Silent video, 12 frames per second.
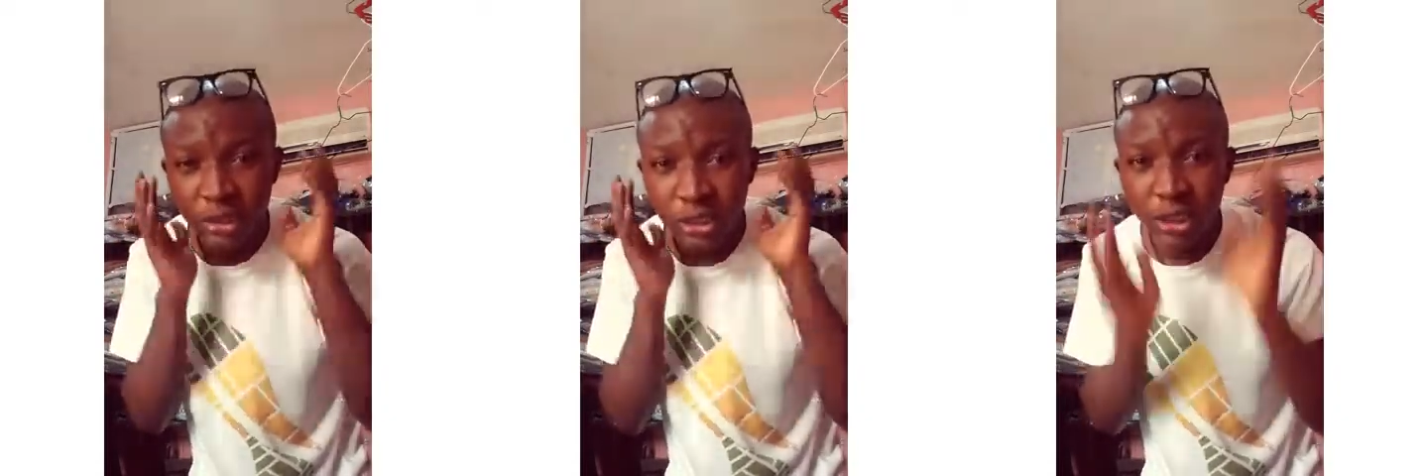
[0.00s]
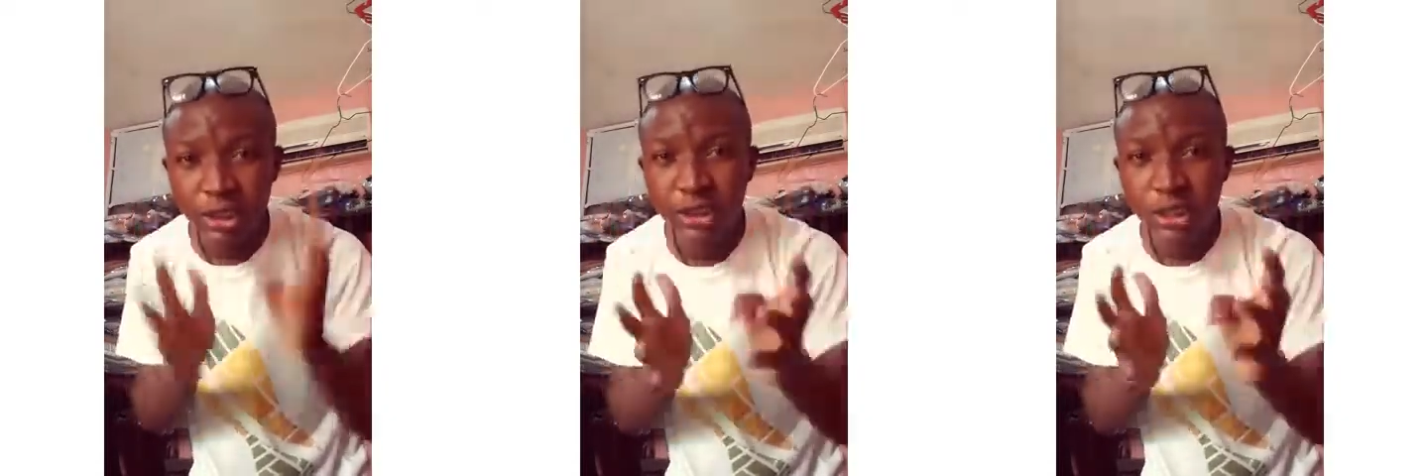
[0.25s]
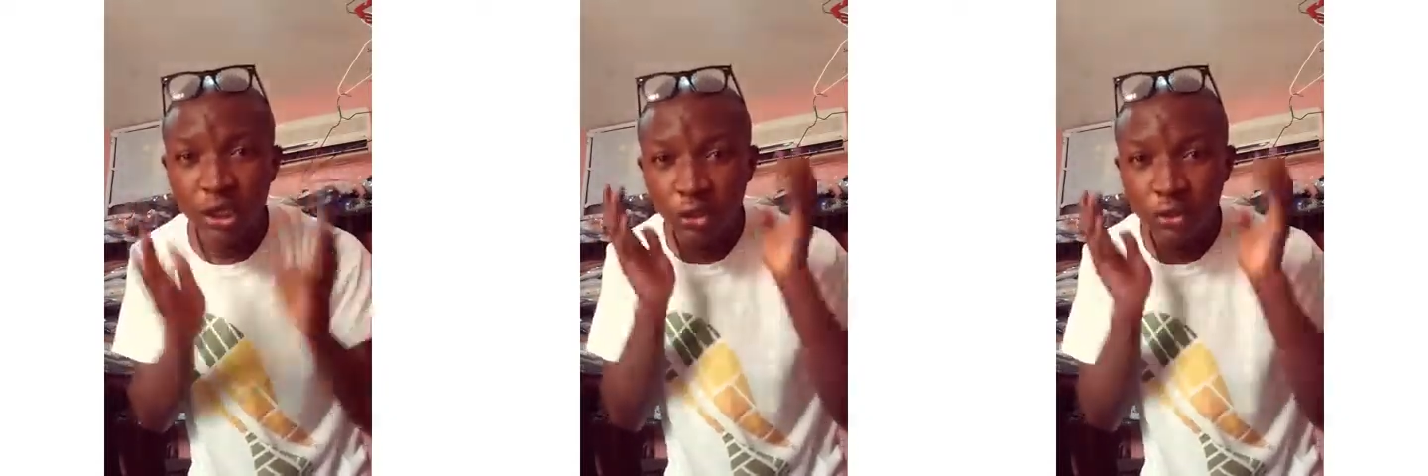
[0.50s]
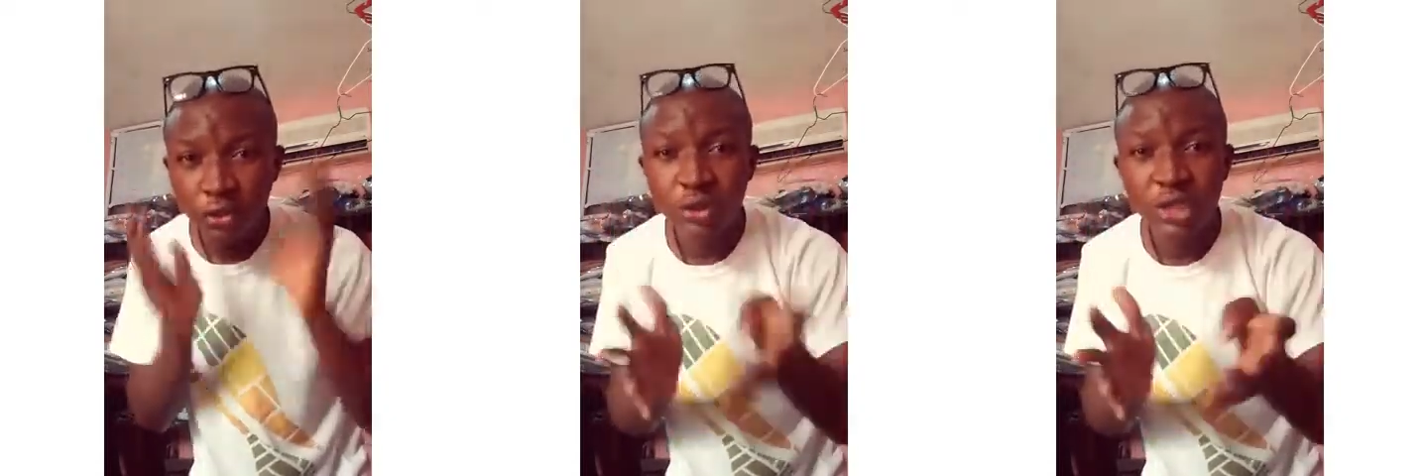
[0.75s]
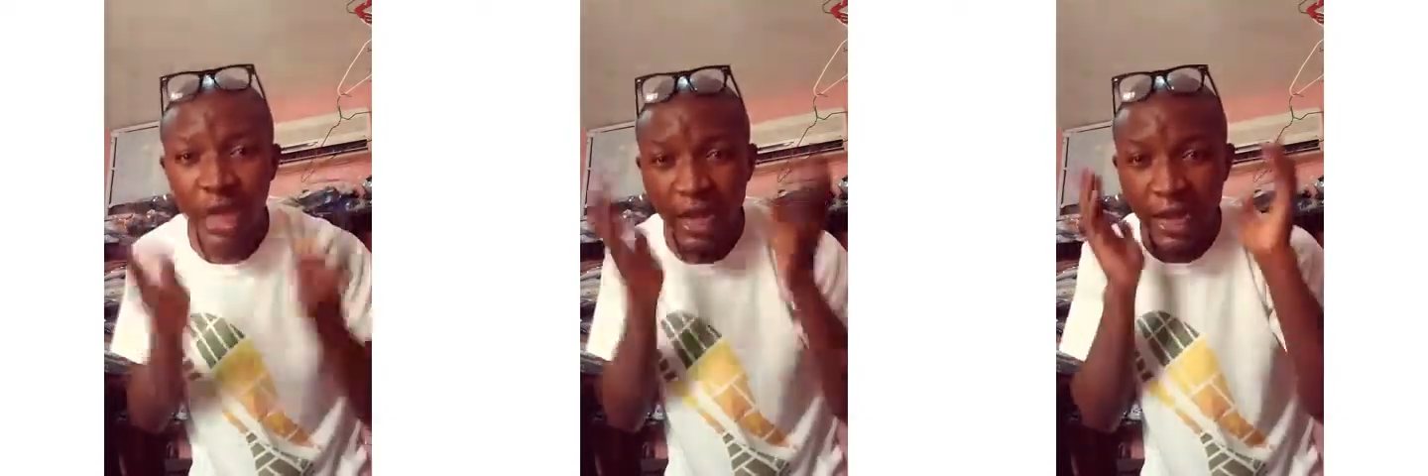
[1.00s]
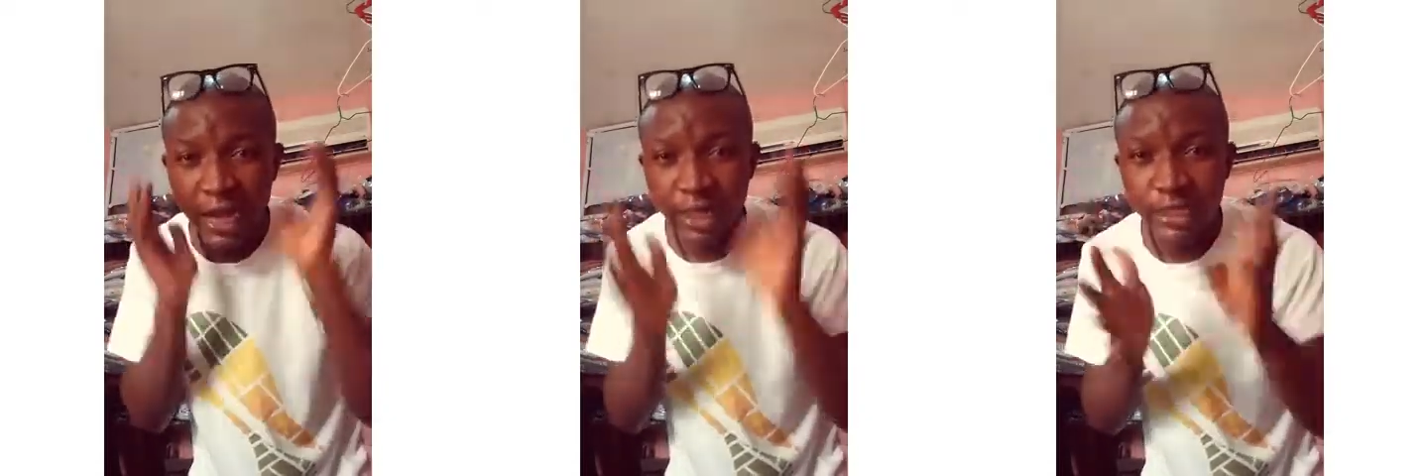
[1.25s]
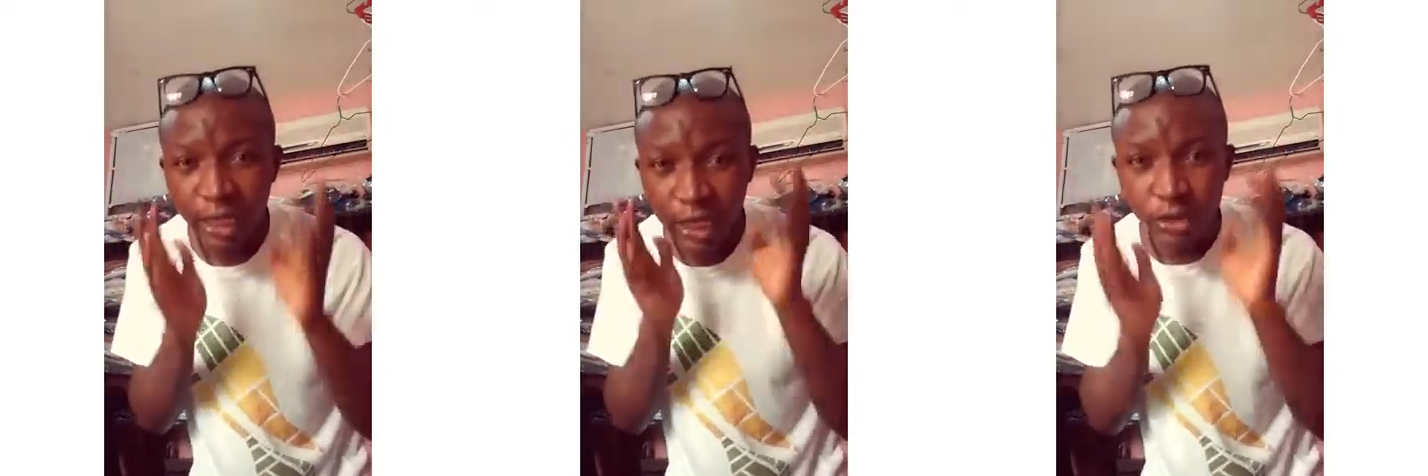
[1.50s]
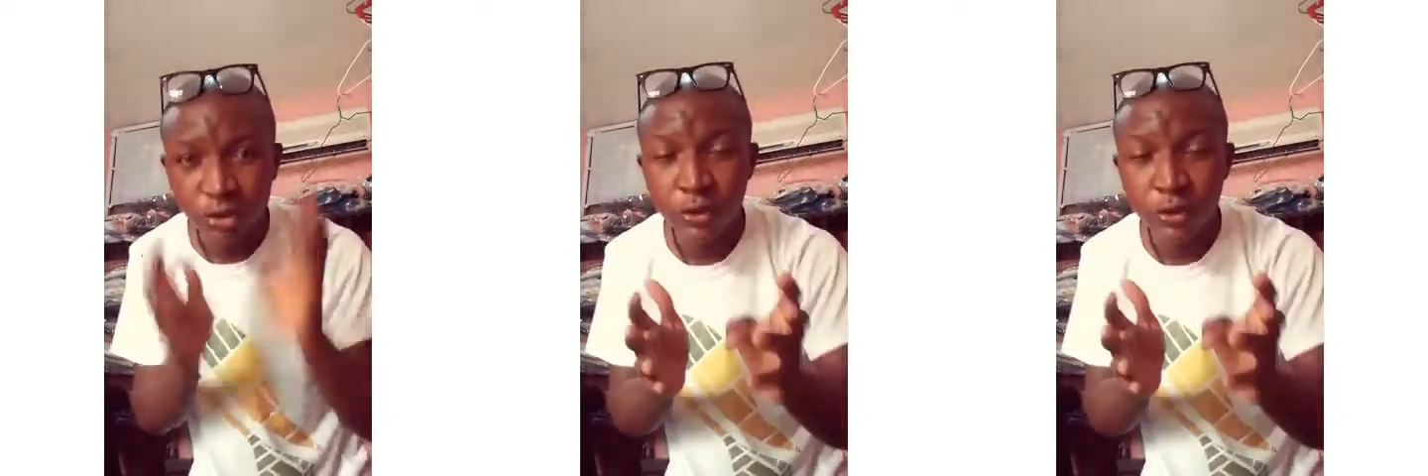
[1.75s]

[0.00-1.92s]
these rules are adhered